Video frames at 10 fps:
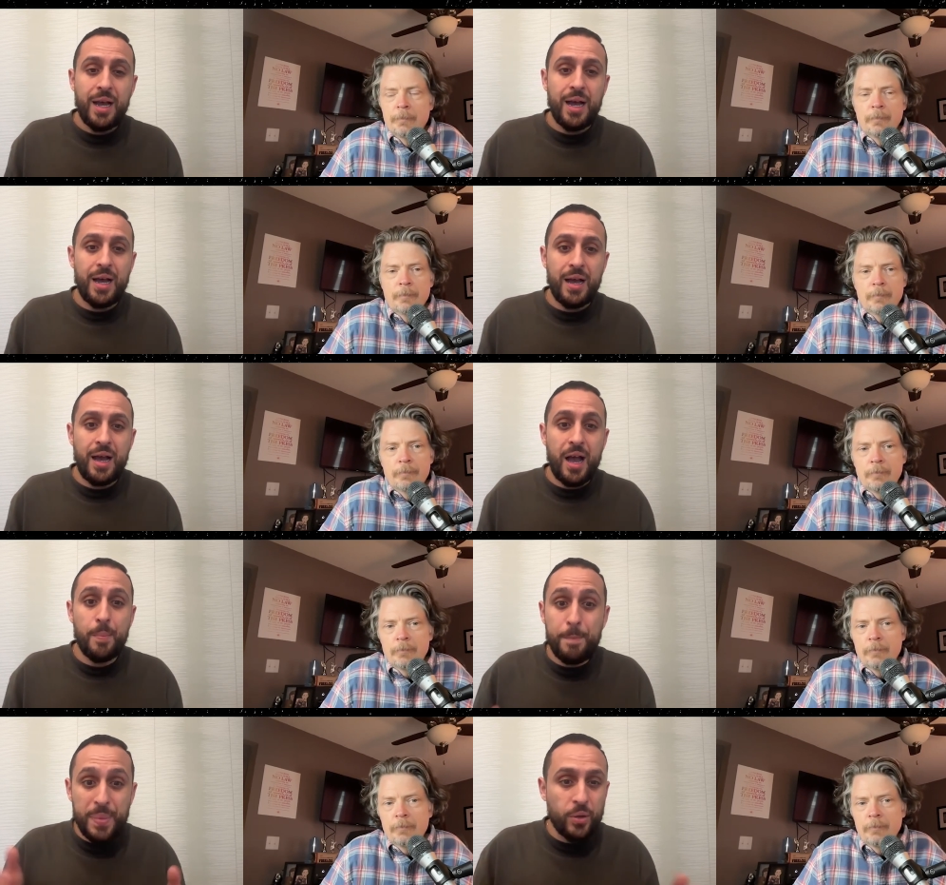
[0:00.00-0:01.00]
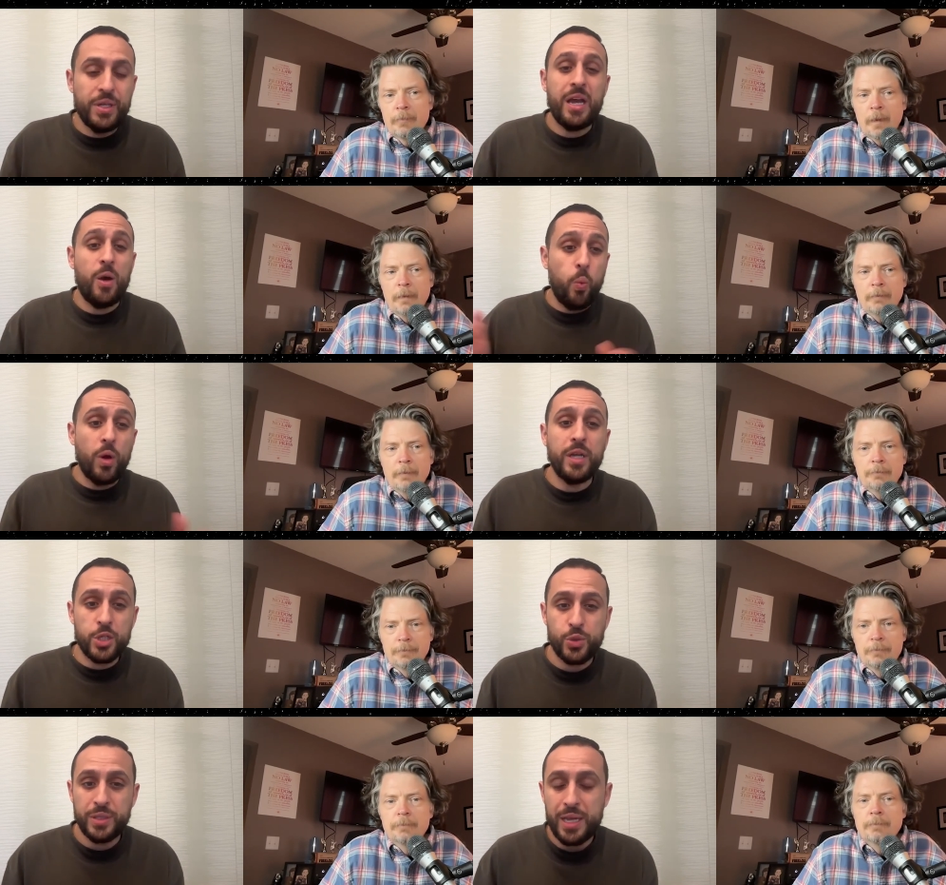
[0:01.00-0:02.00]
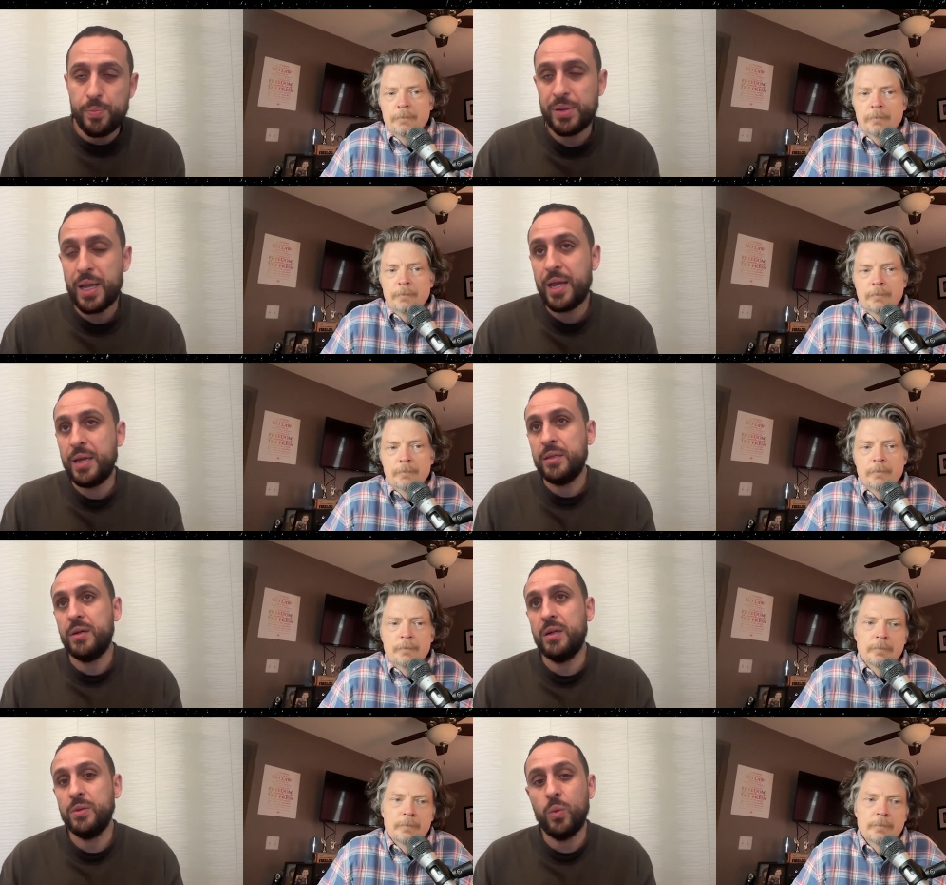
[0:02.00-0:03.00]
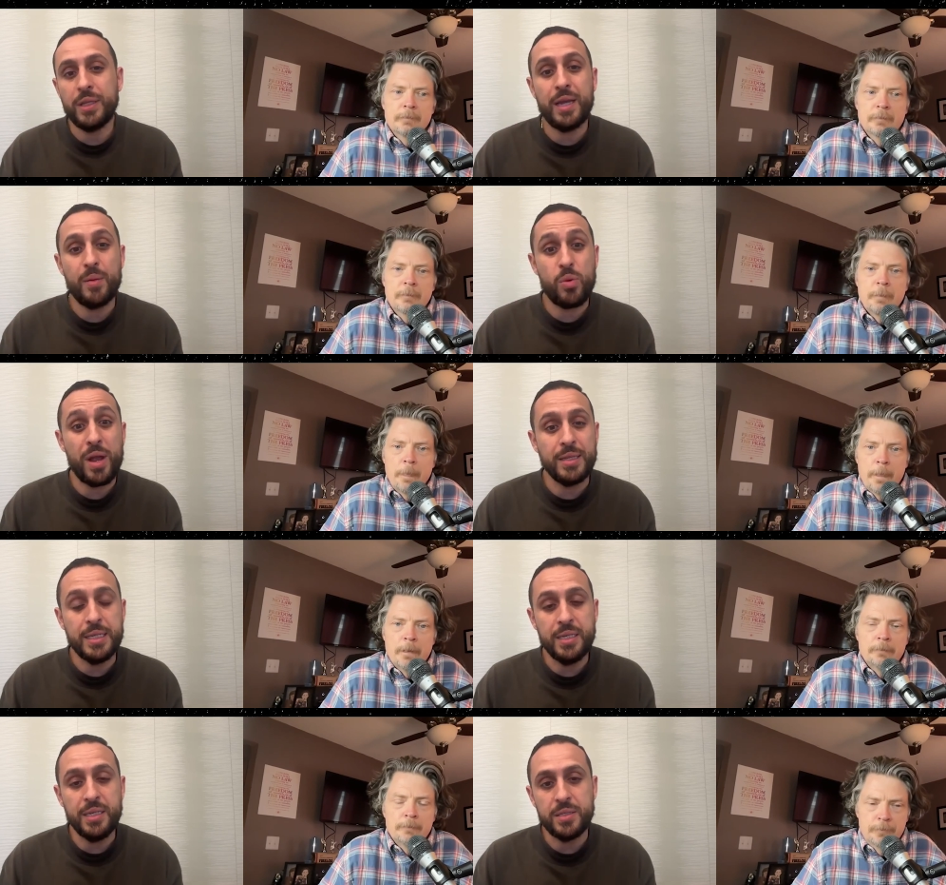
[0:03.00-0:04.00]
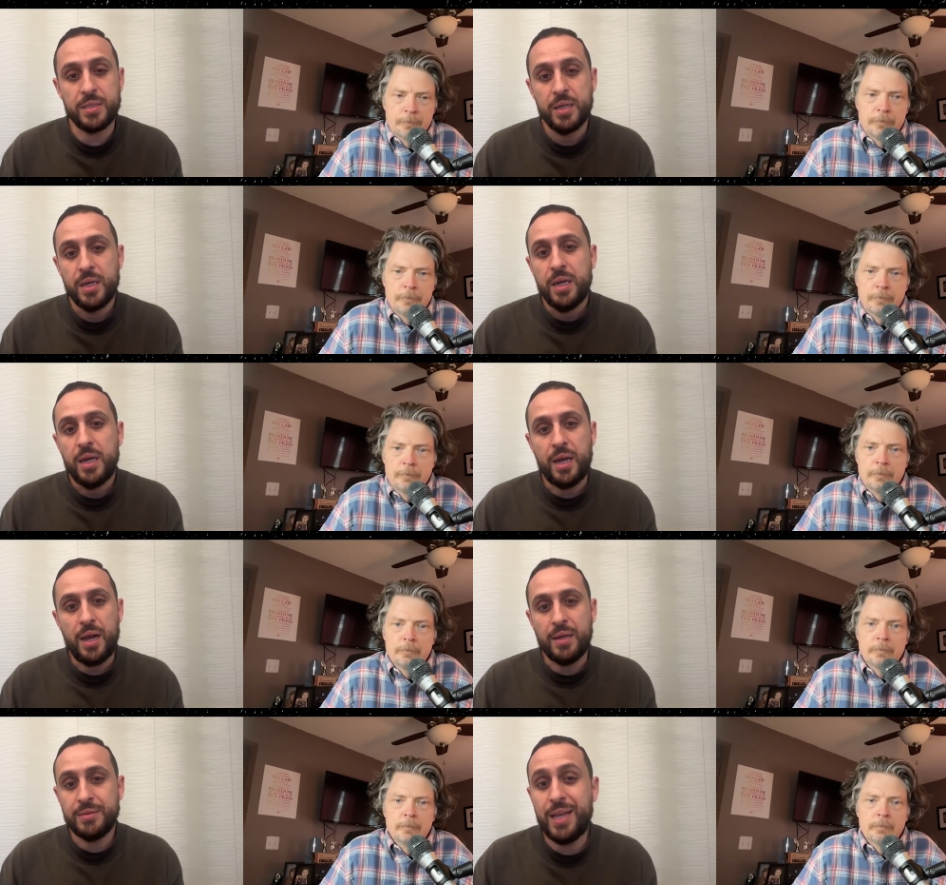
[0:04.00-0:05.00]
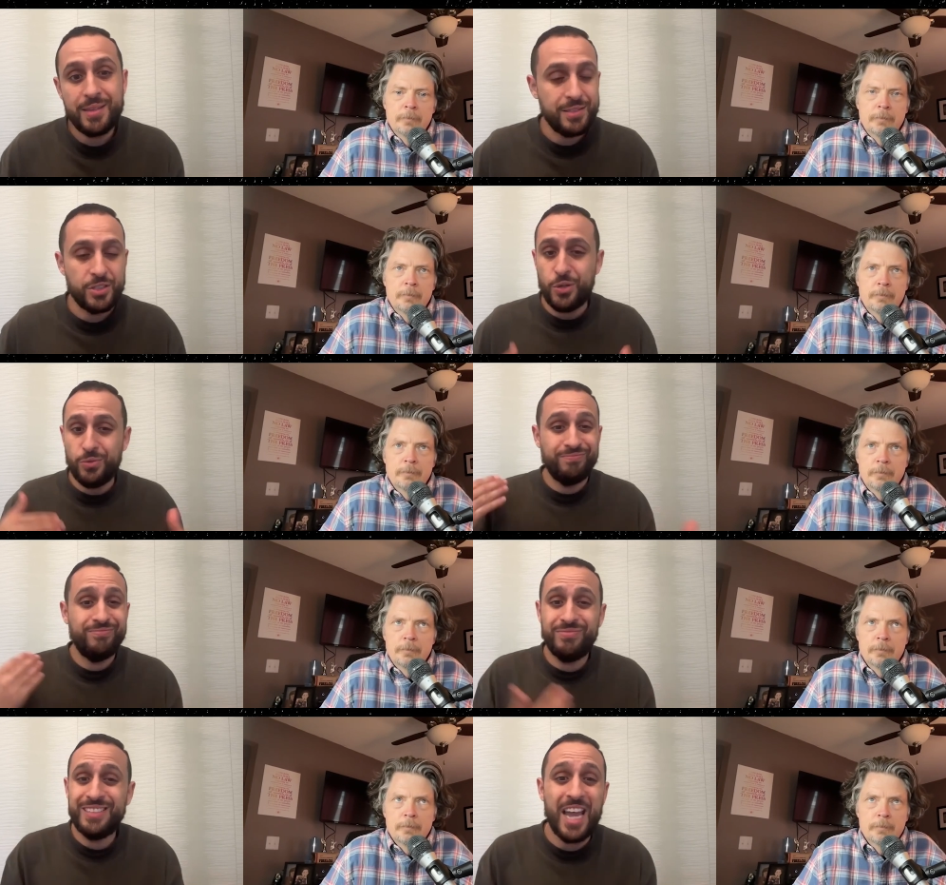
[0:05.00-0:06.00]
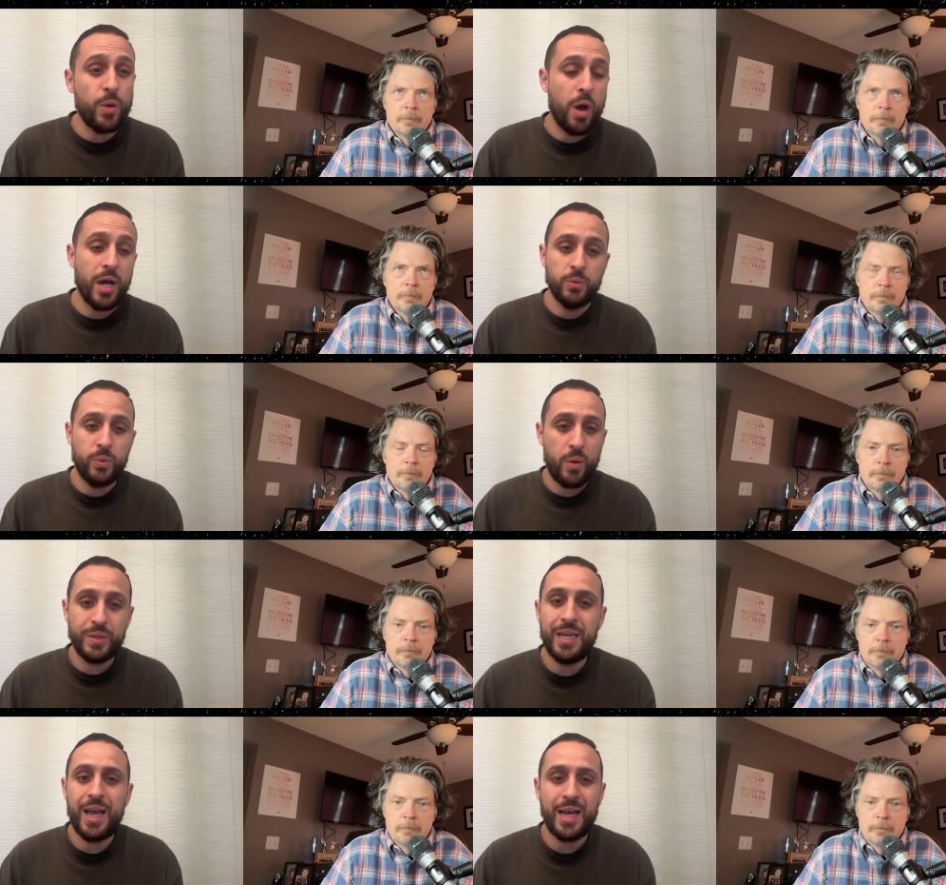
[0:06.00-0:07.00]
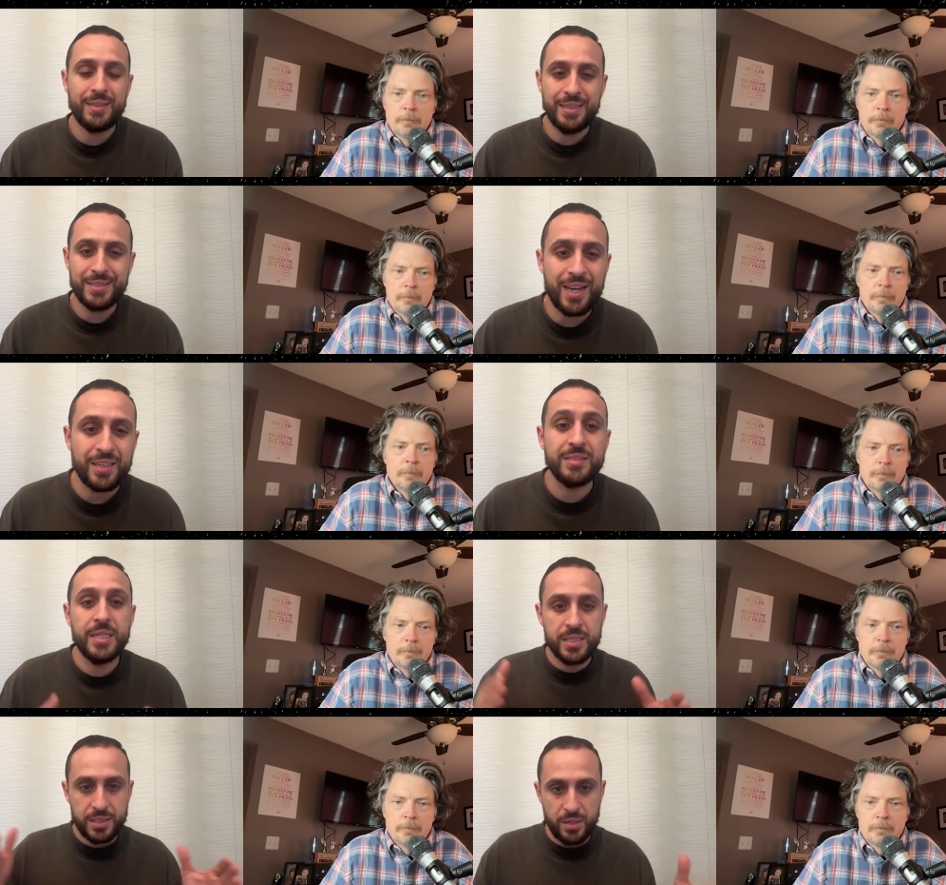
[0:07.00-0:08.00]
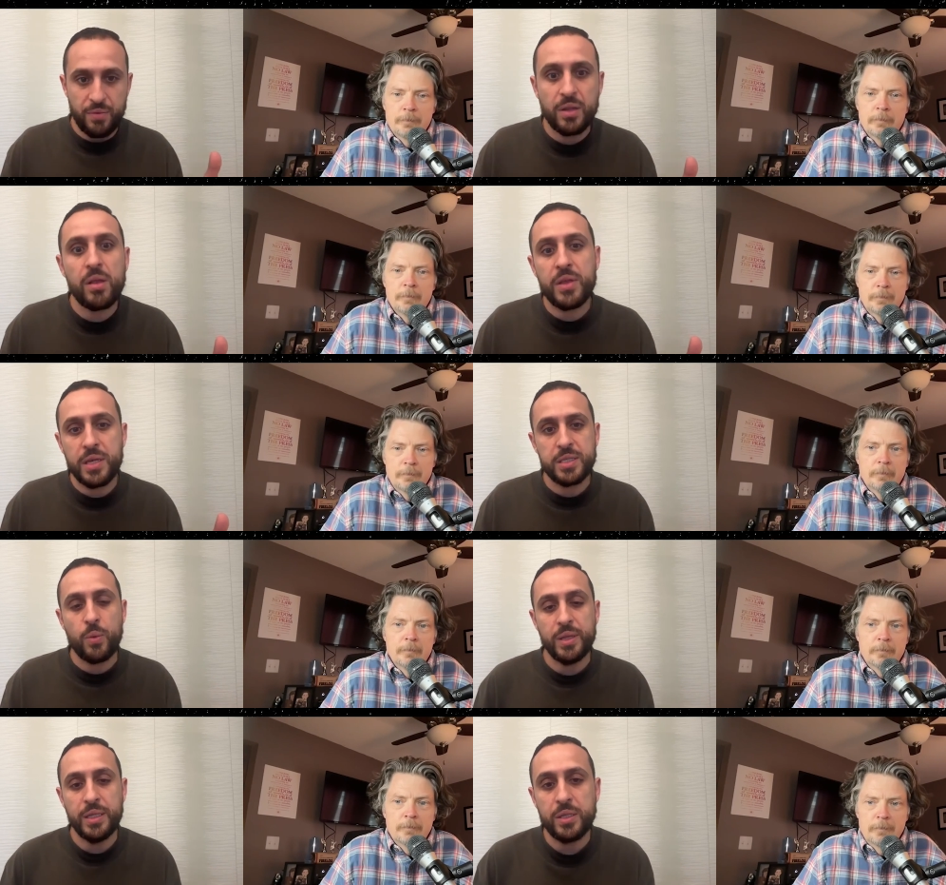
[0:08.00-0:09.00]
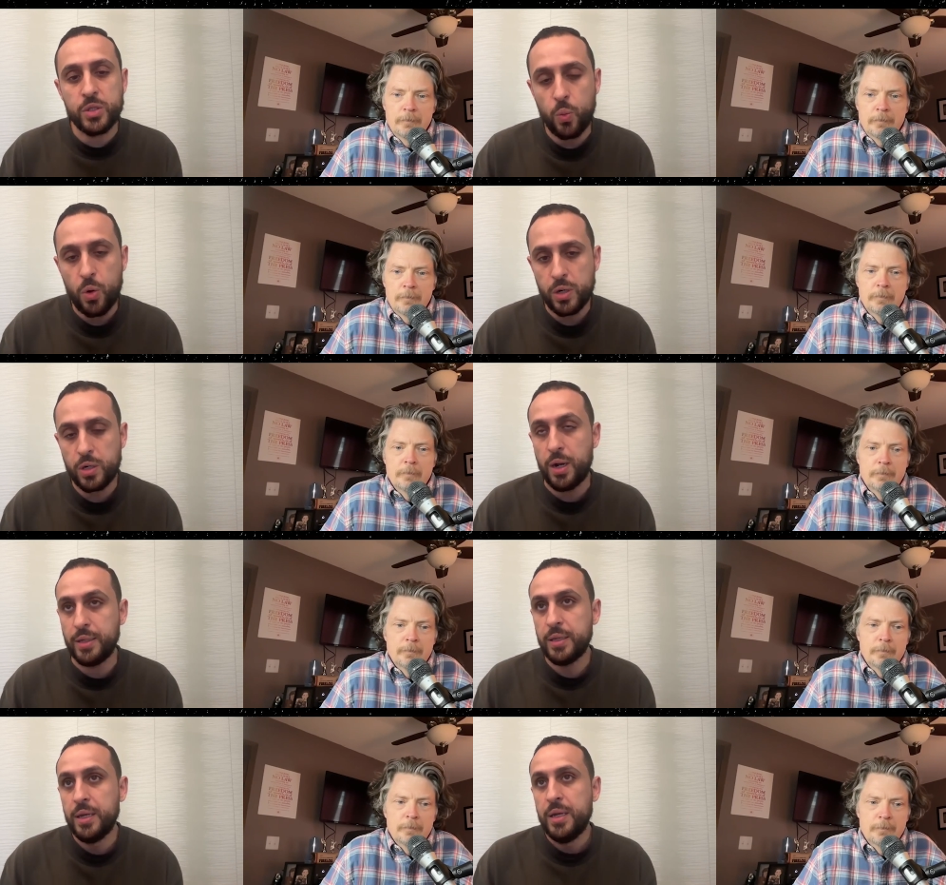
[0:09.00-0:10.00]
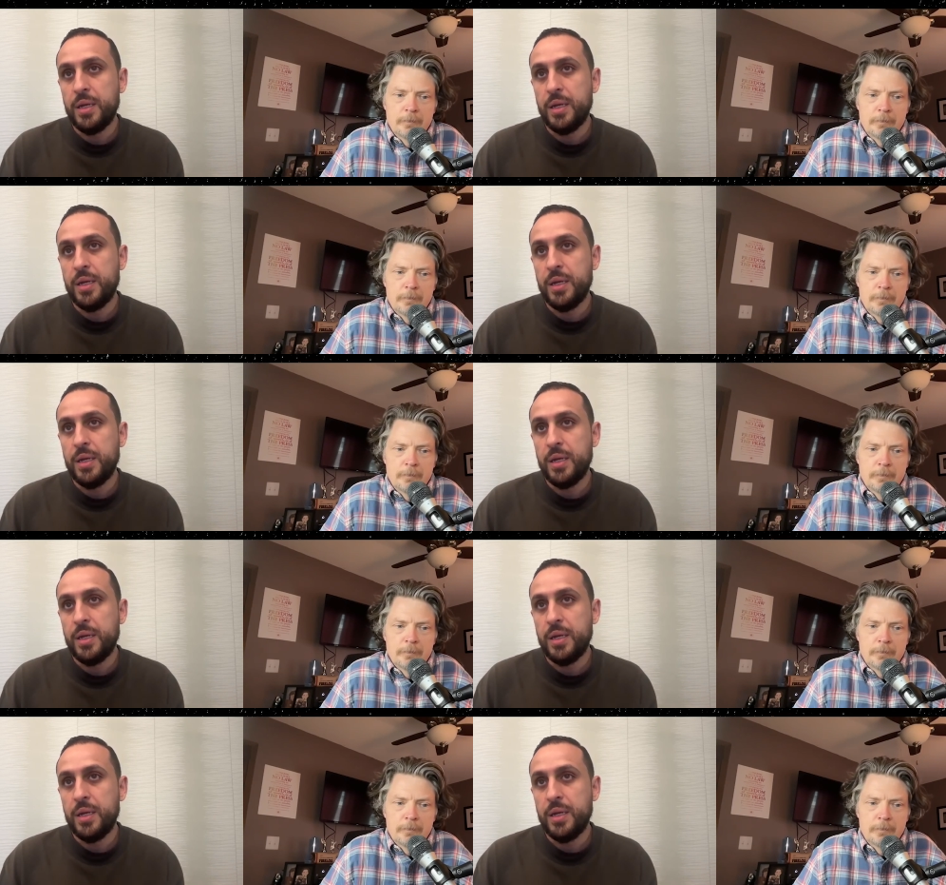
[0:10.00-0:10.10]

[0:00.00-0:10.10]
Speaker 1: uh, building a 100 day plan on what that brand needs. Uh, that's so day one, we already had an entire list of all the things that we needed to work on.